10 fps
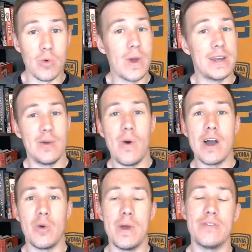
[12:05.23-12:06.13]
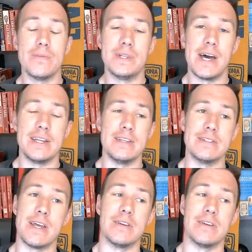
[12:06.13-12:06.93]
ready to walk away from a lot of deals now.